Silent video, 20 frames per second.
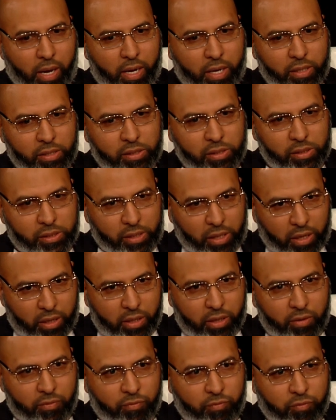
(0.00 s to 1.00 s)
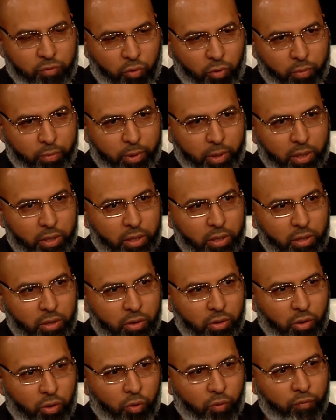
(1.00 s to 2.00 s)
I studied formerly
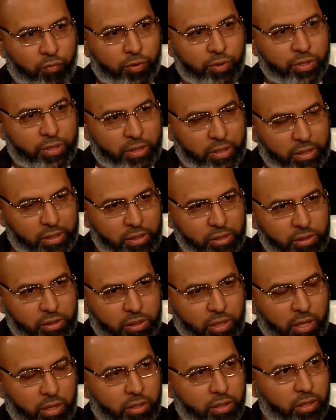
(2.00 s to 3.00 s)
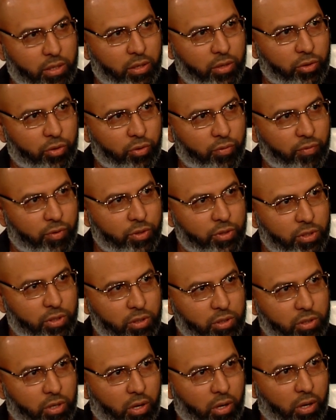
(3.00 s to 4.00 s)
overseas at a university.
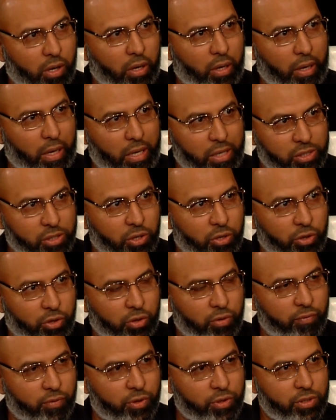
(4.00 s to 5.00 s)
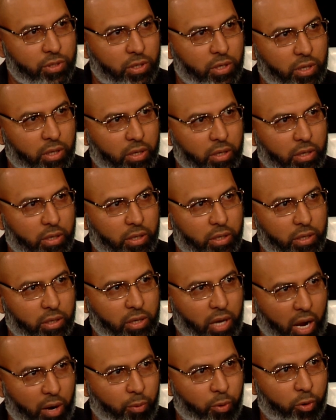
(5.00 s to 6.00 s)
It's called Al Azhar University in
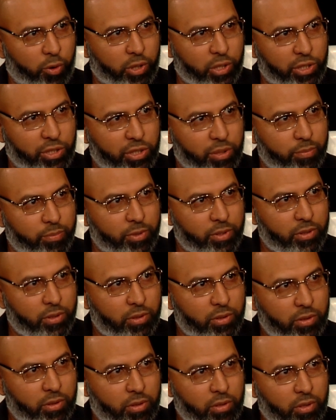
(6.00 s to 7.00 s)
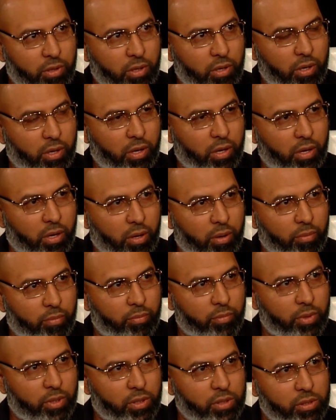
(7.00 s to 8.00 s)
Cairo, Egypt.
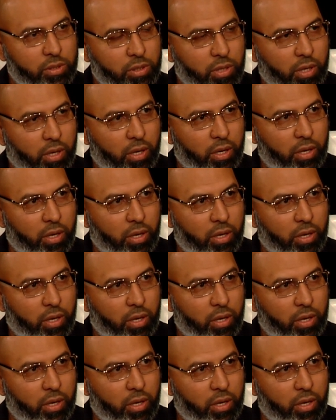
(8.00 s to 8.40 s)
It's